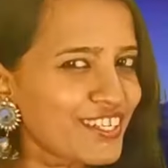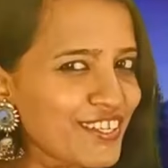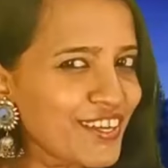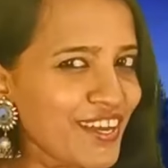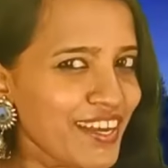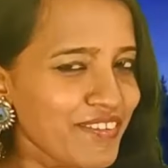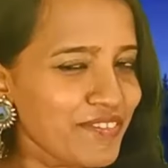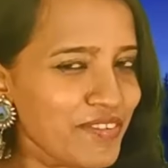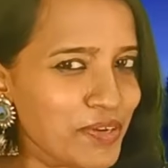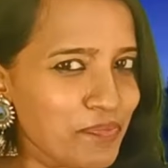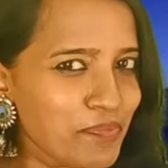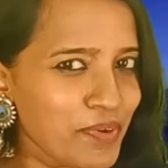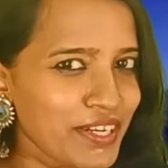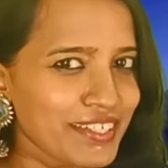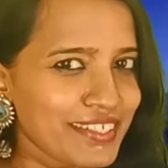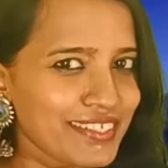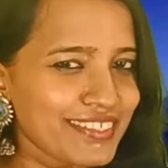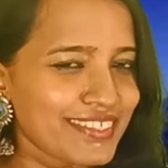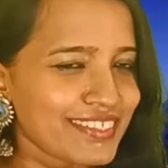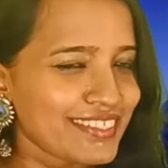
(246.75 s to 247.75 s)
inni enna wait
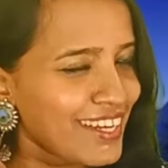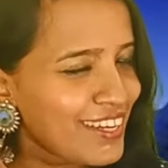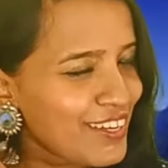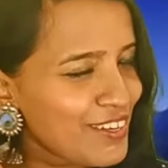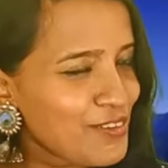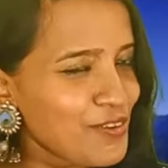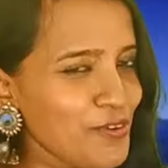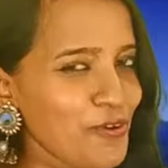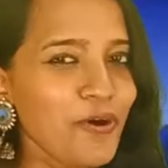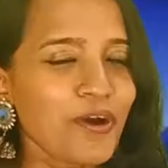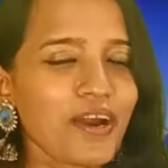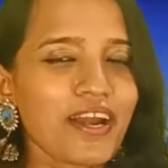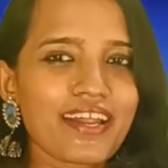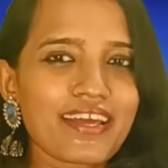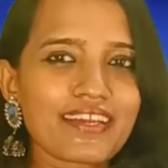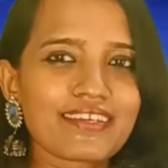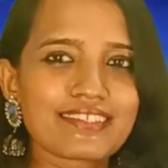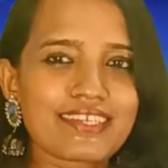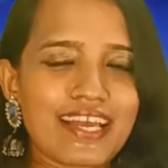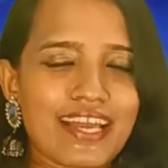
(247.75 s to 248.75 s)
pannit irukinga, go
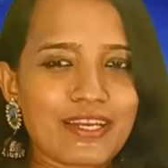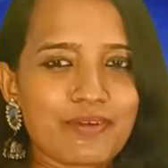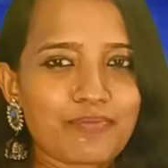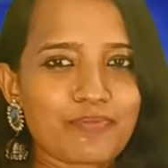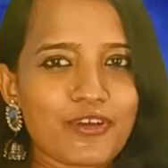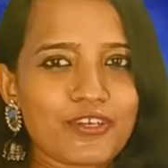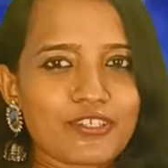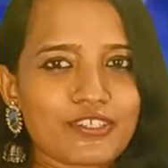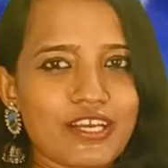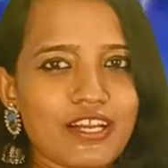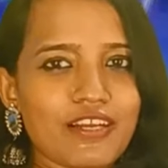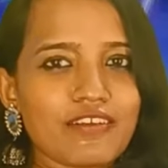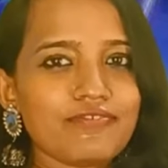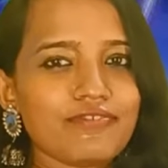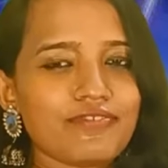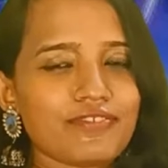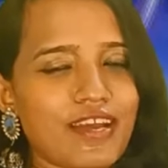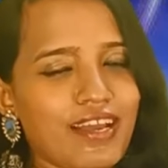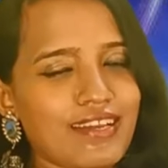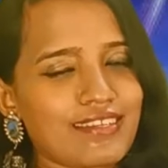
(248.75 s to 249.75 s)
ahead and sign up
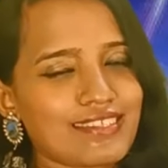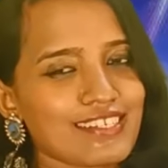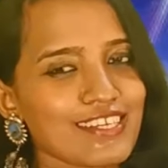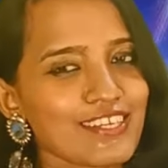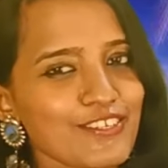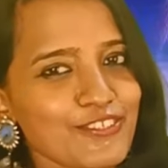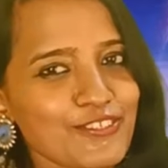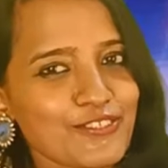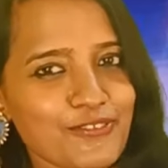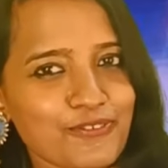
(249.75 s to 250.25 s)
yourself. I'll see you